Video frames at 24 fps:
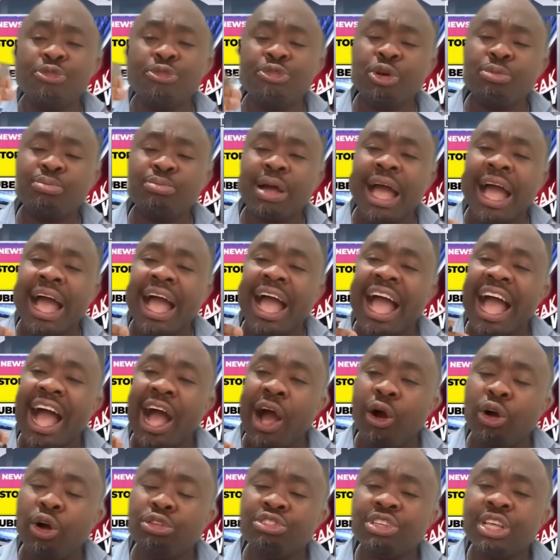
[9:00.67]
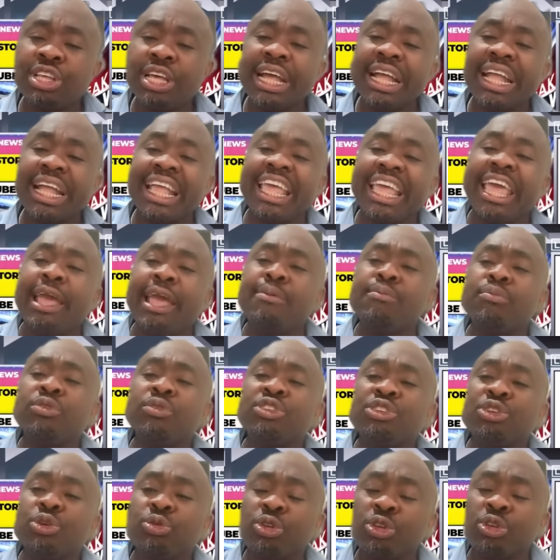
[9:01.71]
from her house,
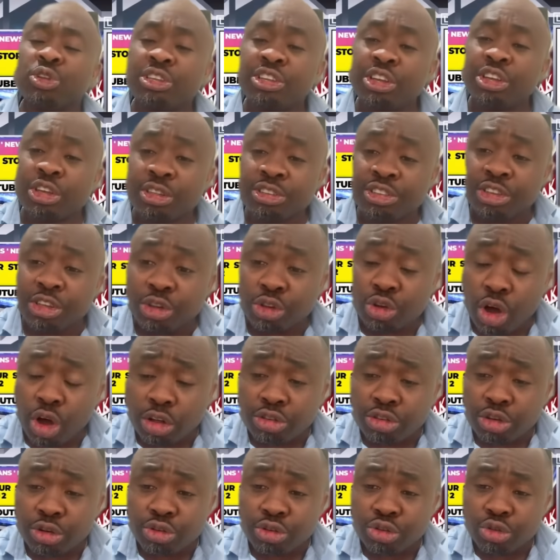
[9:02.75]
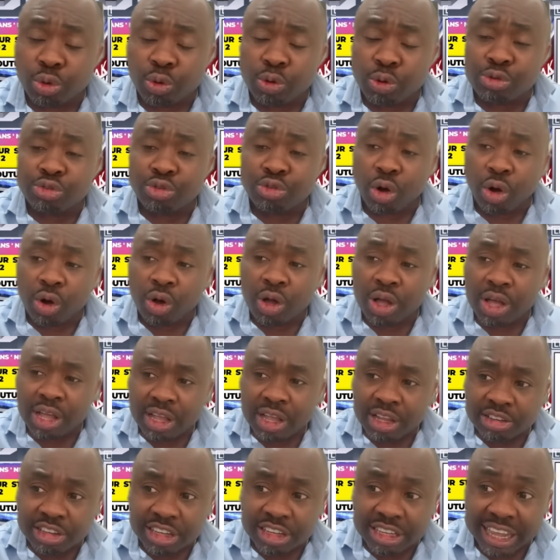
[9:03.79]
she knocked on Tolu's door.
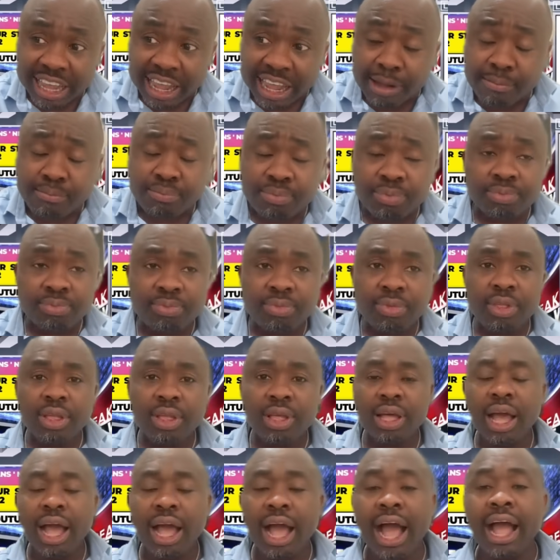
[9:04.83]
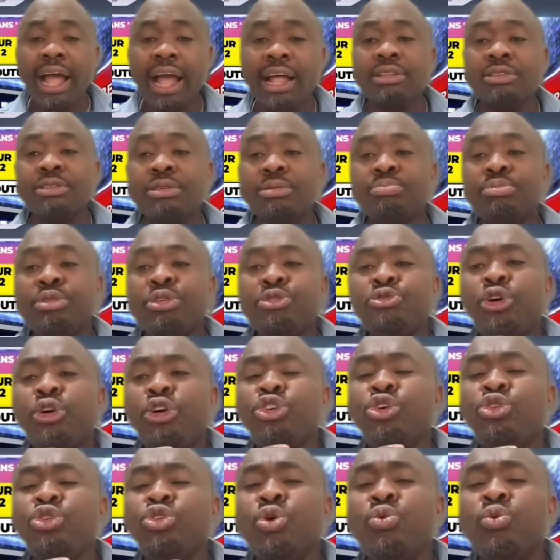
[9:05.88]
She came, and before
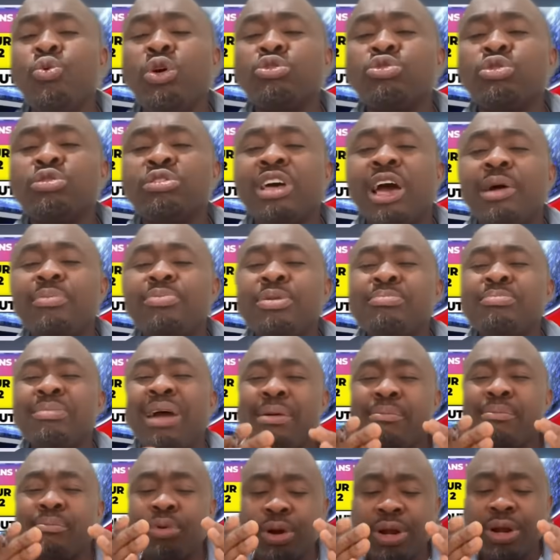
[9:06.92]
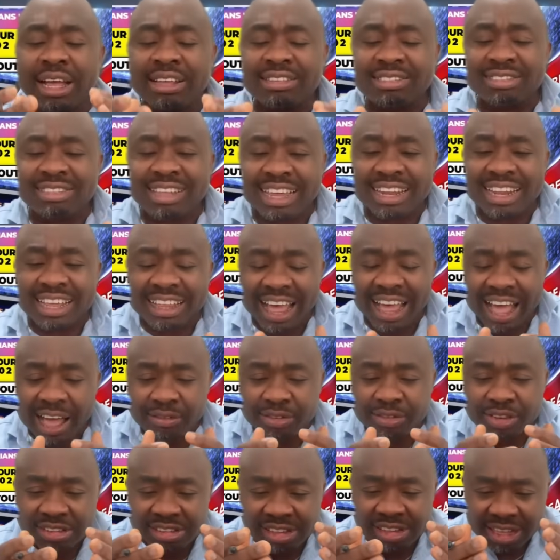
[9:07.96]
you know what was happening, my brother started
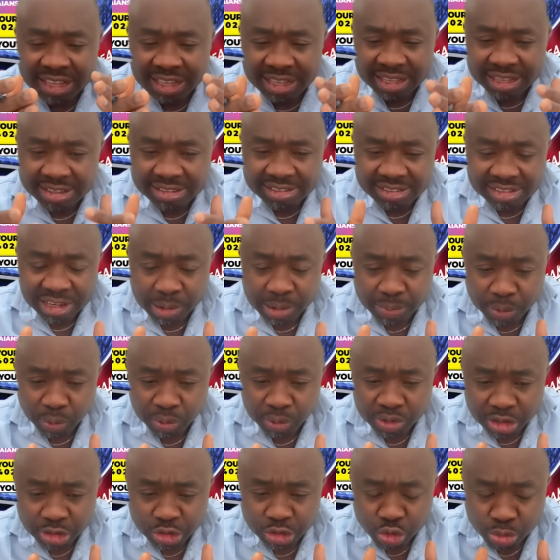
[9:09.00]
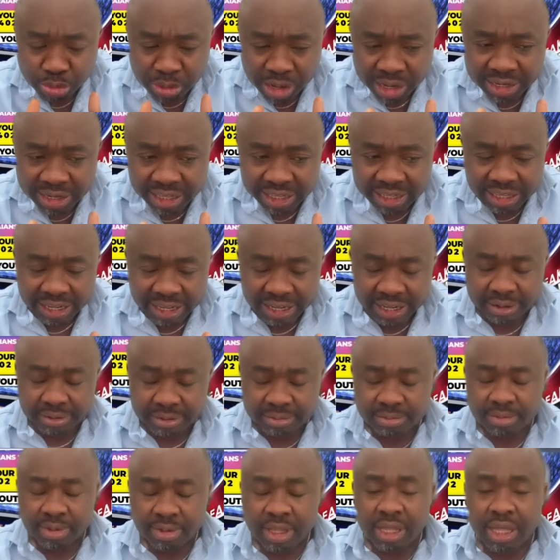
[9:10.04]
sleeping with this woman again.
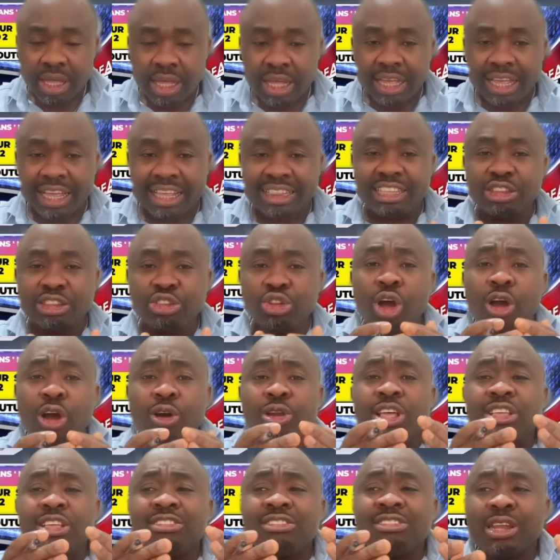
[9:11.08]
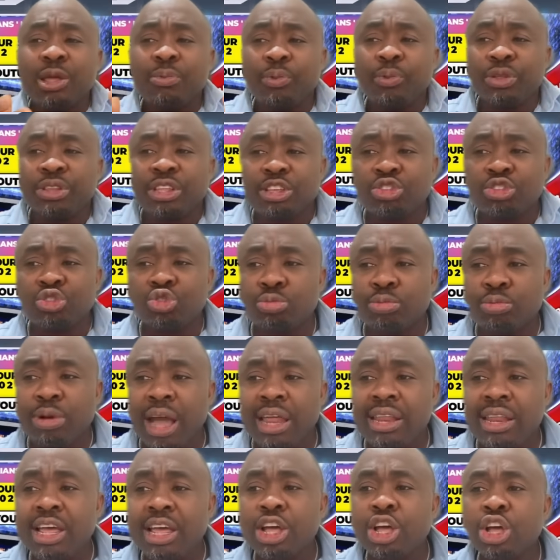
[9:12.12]
He did not always sleep with this
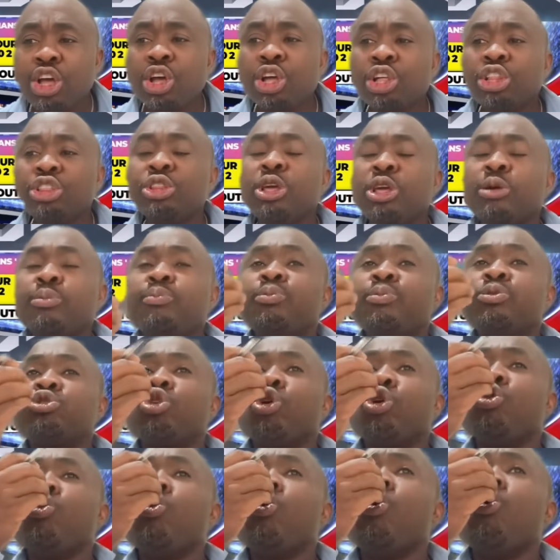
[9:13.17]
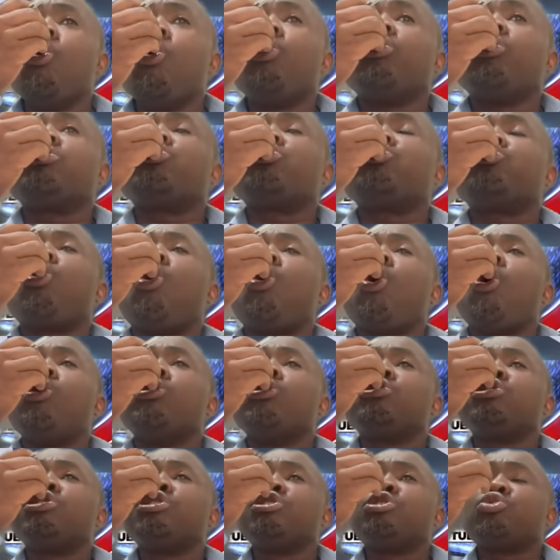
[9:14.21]
woman. Tolu
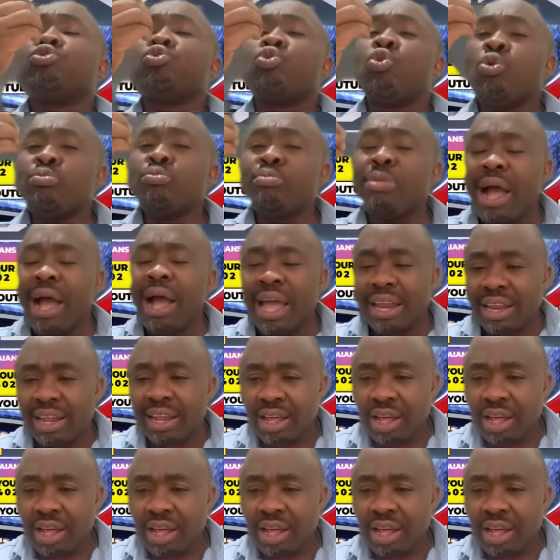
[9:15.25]
told this woman,